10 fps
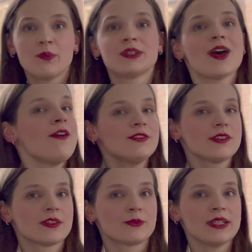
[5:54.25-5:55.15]
But after
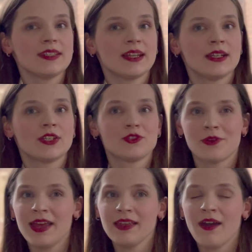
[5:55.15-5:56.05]
some research,
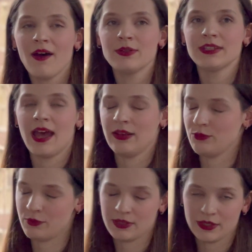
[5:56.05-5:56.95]
trying out, and
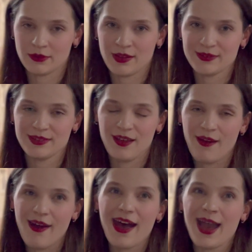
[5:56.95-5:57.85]
workarounds,
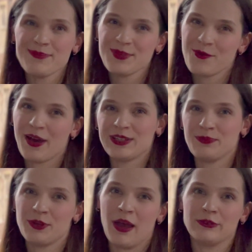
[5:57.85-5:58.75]
I'm
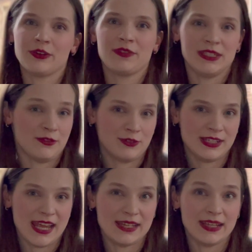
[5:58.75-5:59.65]
quite proud of the
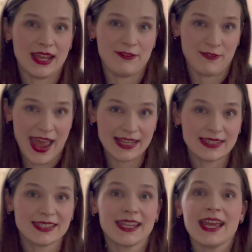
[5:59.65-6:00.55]
different
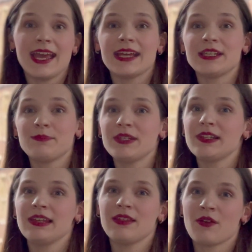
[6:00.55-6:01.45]
effects,
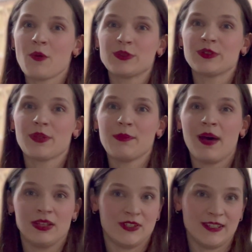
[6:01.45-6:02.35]
especially those on the
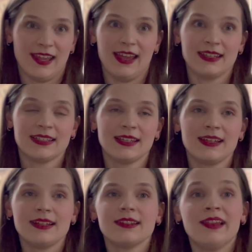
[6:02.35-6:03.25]
badge slide.
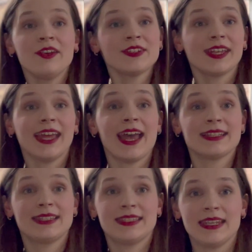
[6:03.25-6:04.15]
Learner
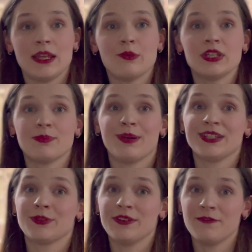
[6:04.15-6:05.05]
can see which
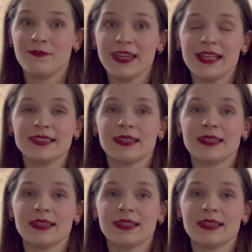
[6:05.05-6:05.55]
badge reveals